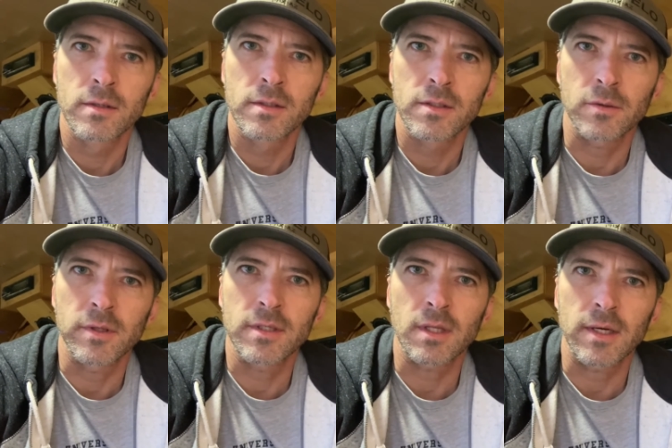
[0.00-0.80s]
So in
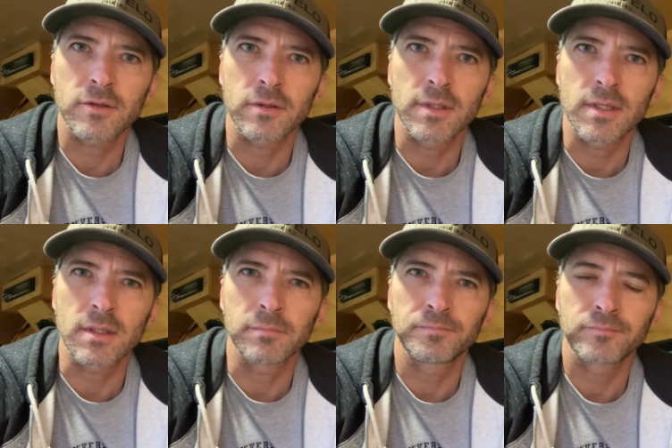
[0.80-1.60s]
this electrical
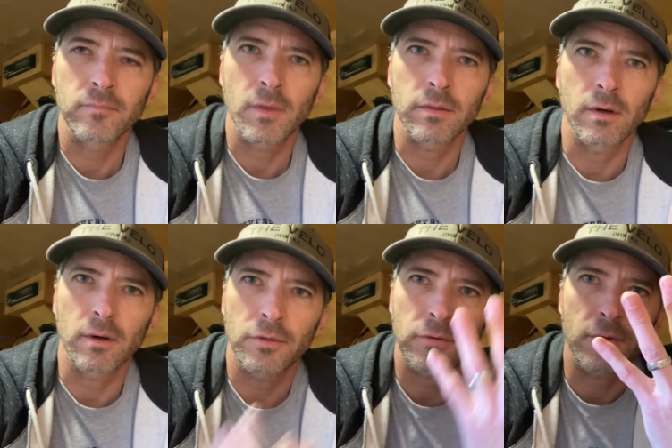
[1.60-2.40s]
system, there are
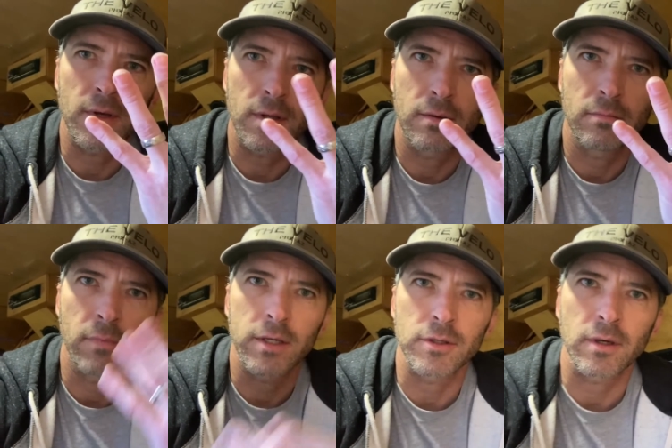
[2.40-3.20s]
three
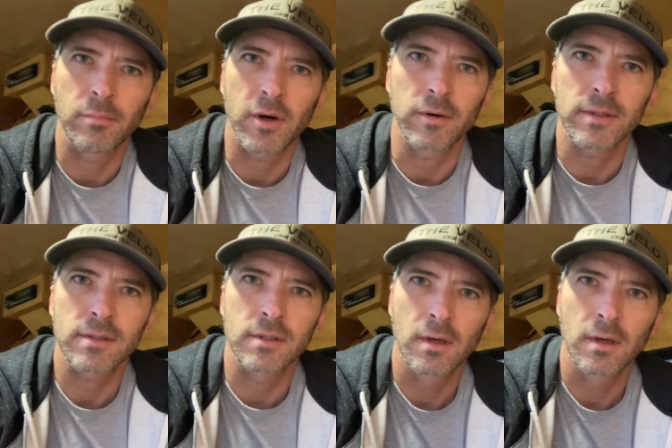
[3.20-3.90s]
major components.